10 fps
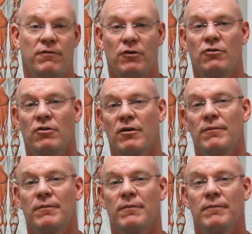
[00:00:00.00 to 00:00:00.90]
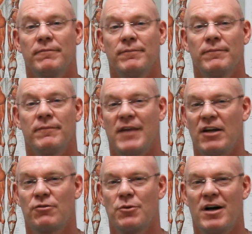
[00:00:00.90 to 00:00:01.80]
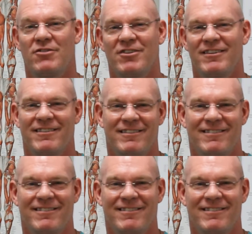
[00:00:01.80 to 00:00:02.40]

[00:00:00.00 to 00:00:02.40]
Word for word: future. Thanks for watching.